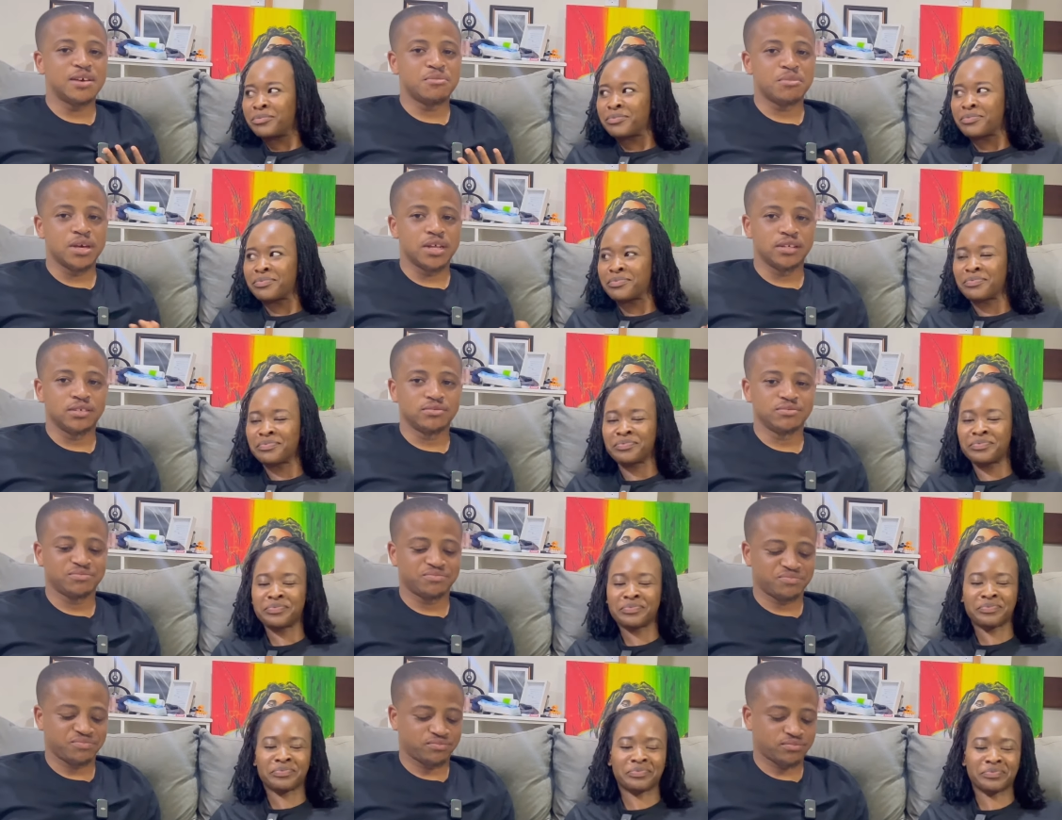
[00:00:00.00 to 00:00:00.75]
Speaker 1: man,
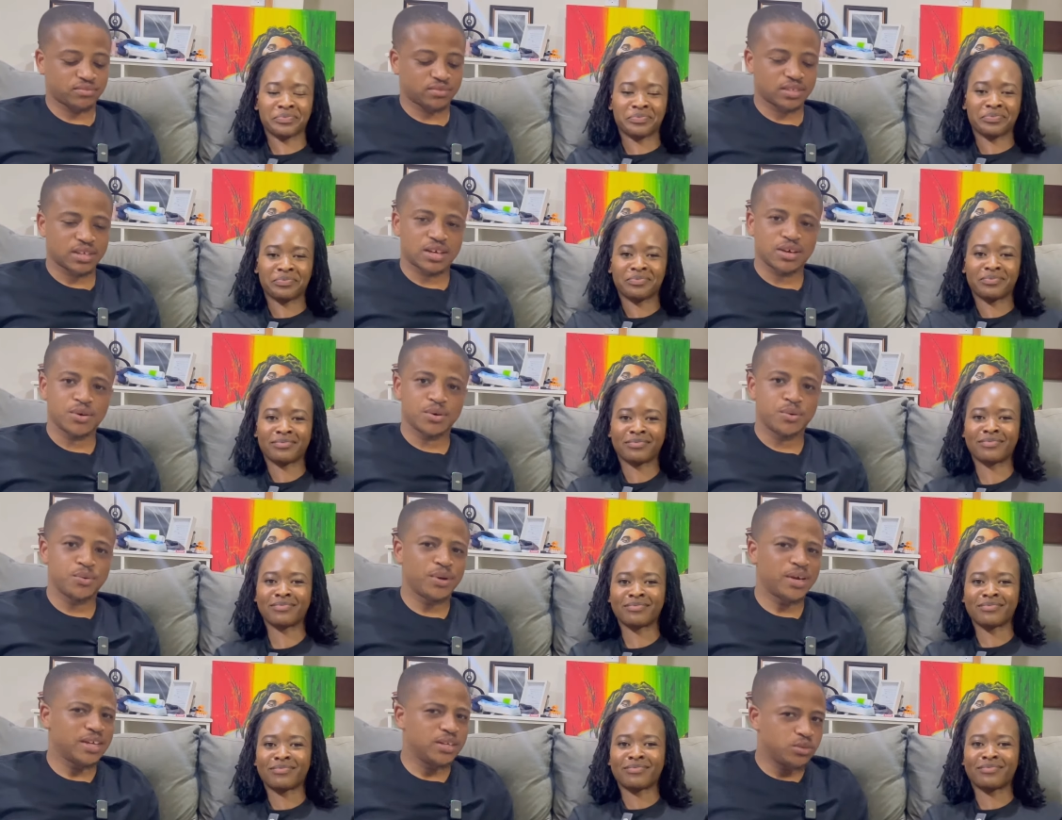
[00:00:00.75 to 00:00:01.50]
we
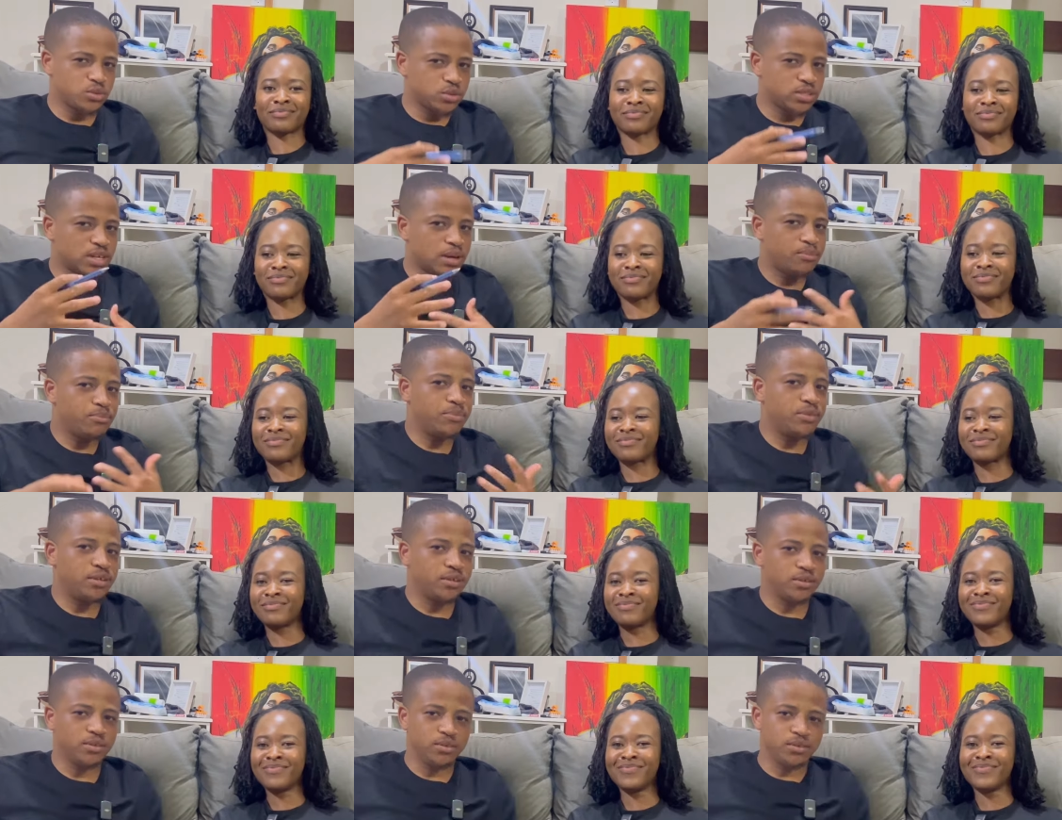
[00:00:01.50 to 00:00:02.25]
can do something,
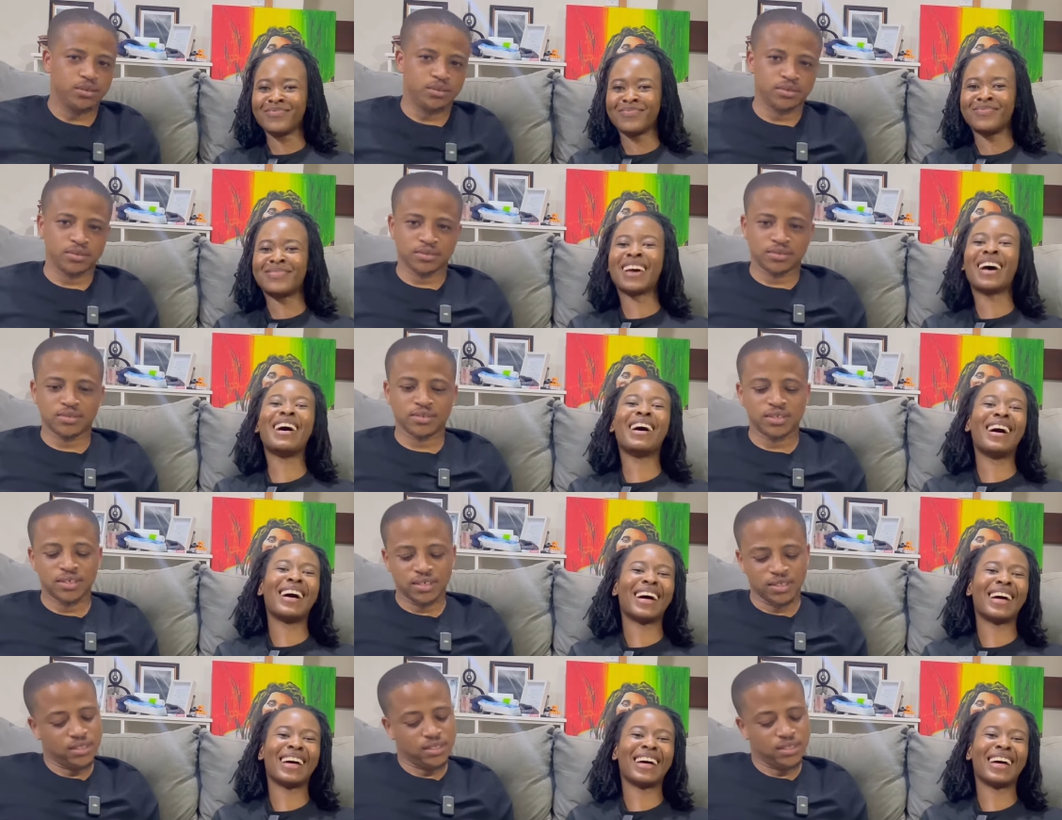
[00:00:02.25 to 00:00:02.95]
you know.